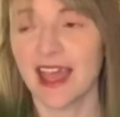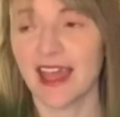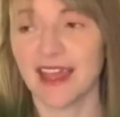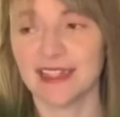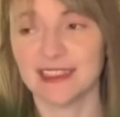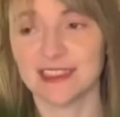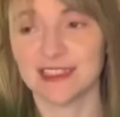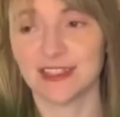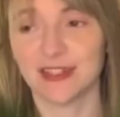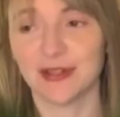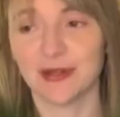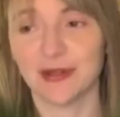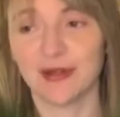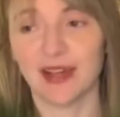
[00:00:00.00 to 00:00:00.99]
And
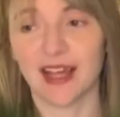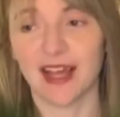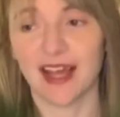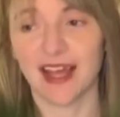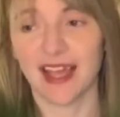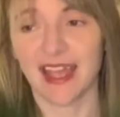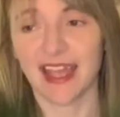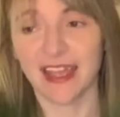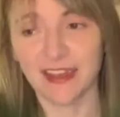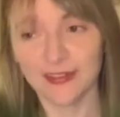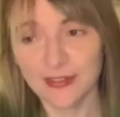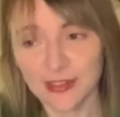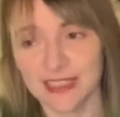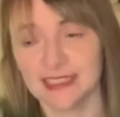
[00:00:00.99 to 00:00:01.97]
so
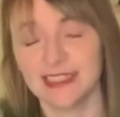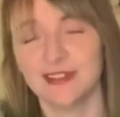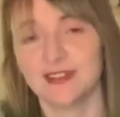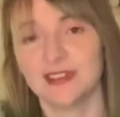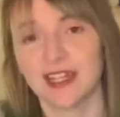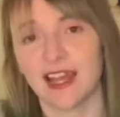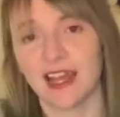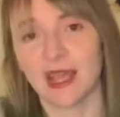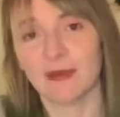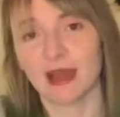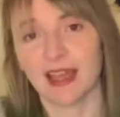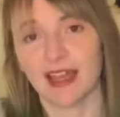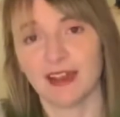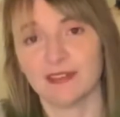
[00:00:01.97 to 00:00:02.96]
every single time
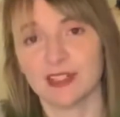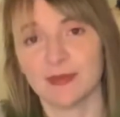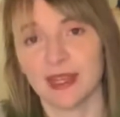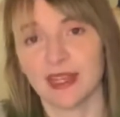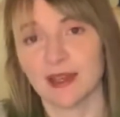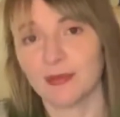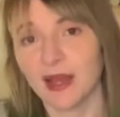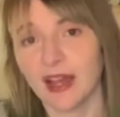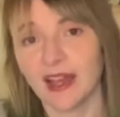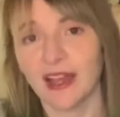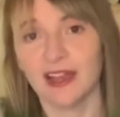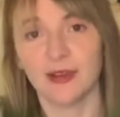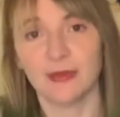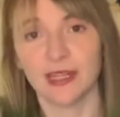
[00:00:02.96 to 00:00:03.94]
I have to bake a
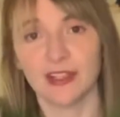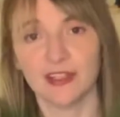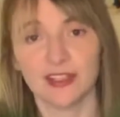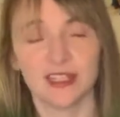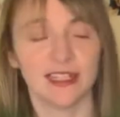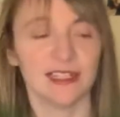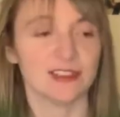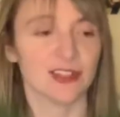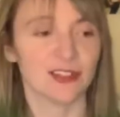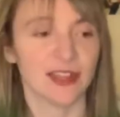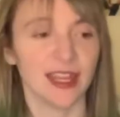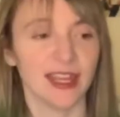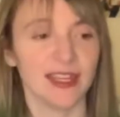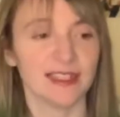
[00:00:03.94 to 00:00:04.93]
pie or bake cookies or
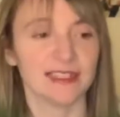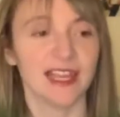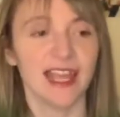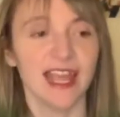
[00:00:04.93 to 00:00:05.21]
cakes,